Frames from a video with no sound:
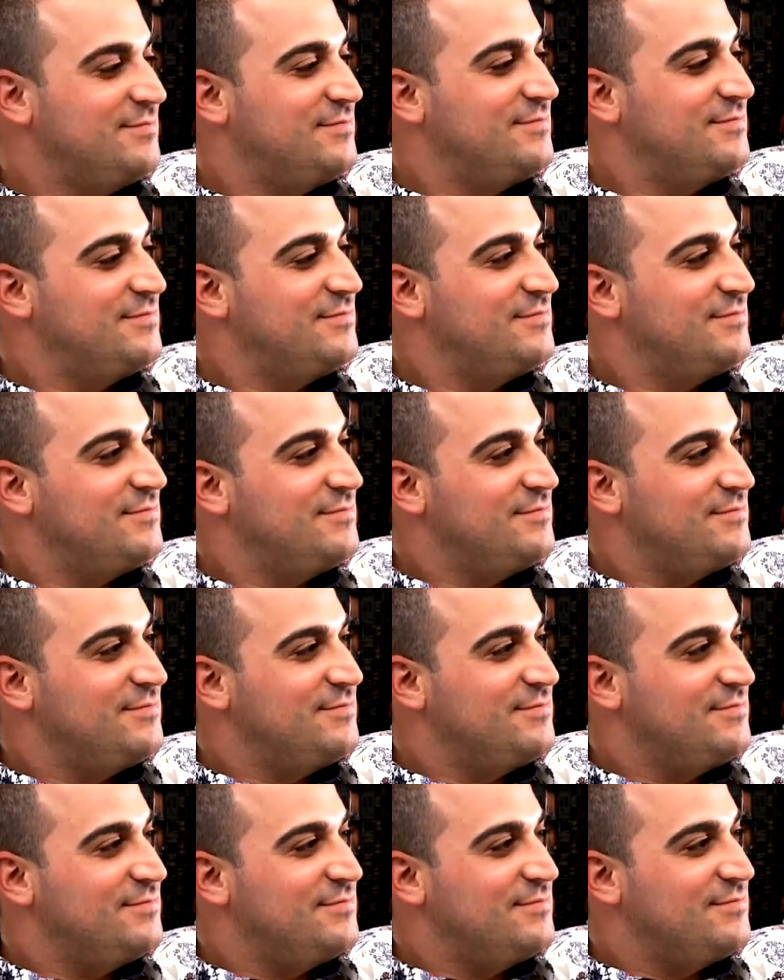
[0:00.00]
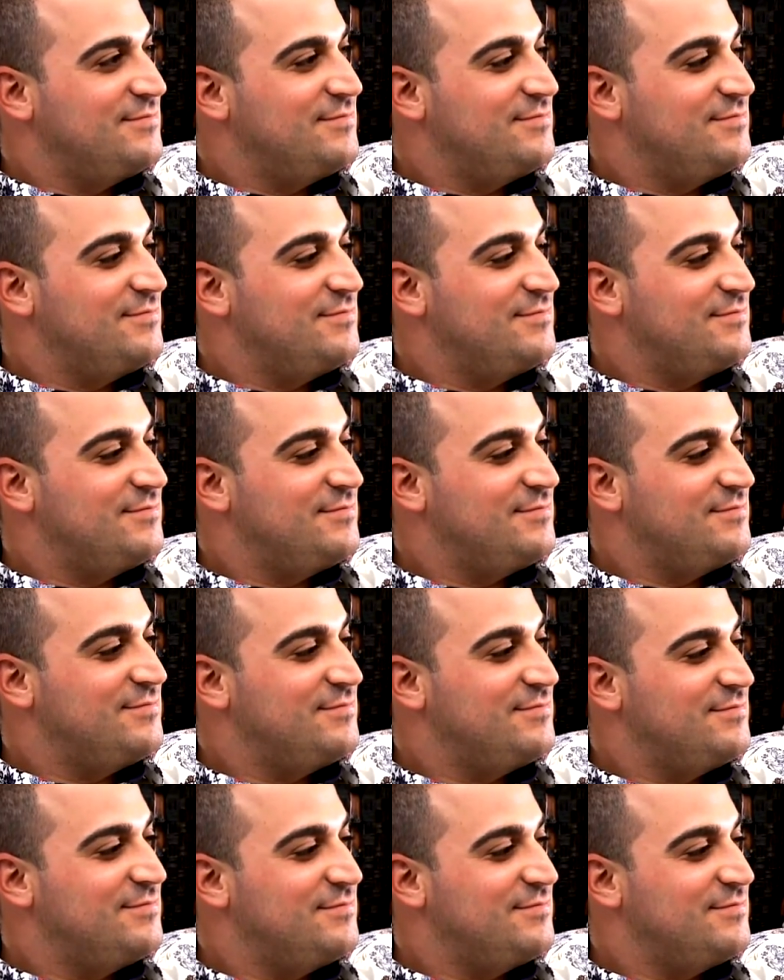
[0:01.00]

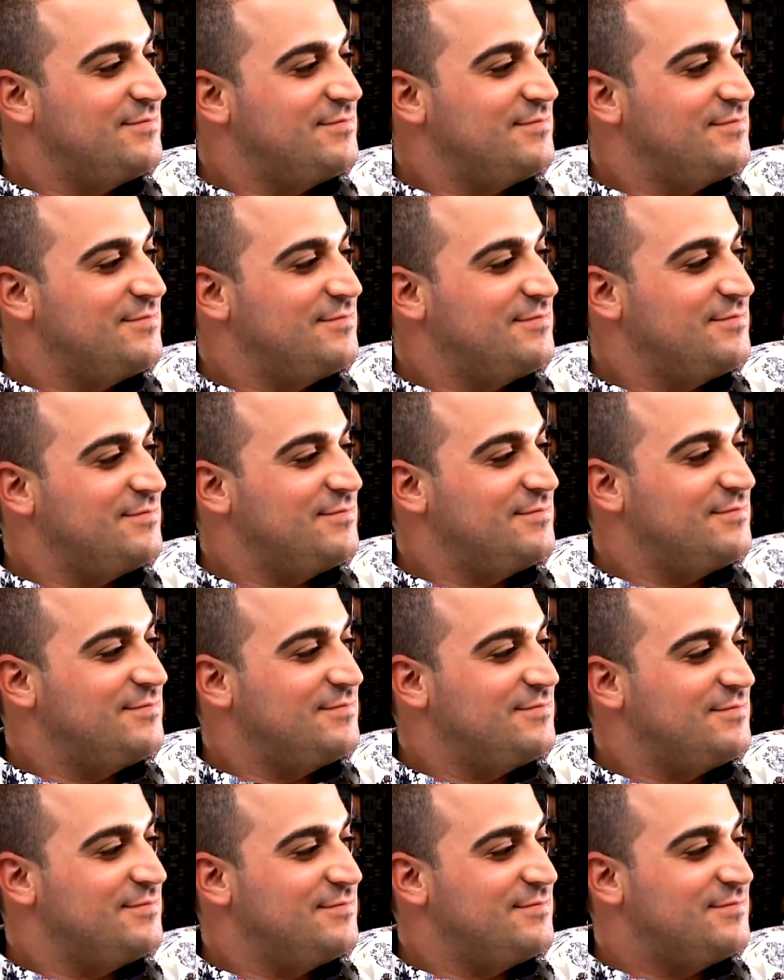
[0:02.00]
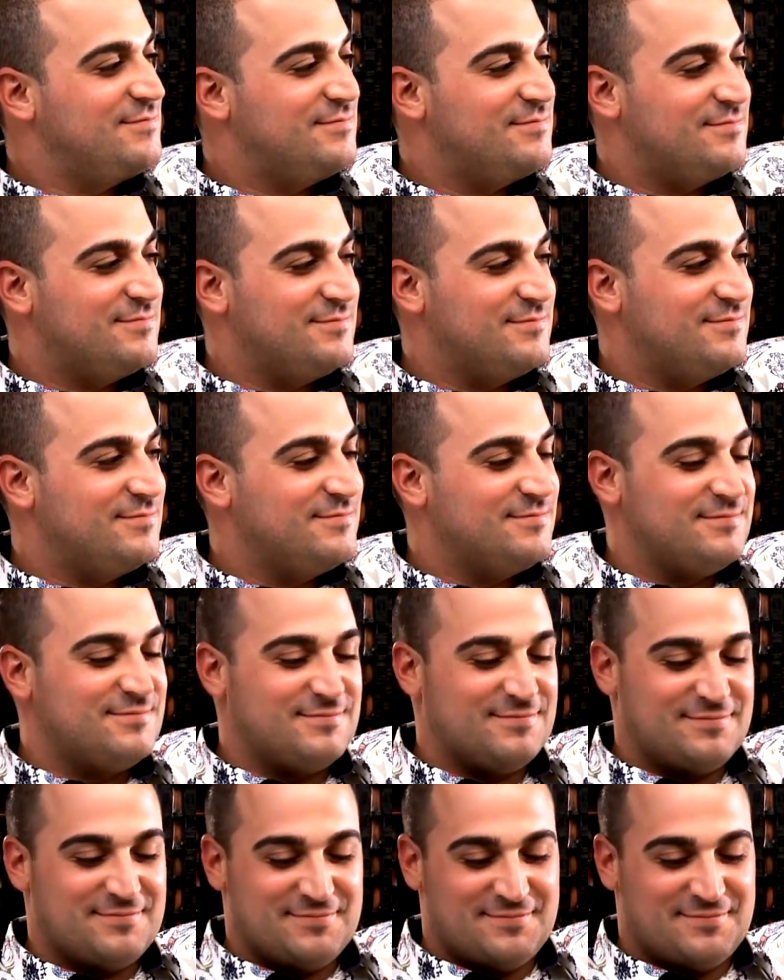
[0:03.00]
No words are spoken by the person on screen.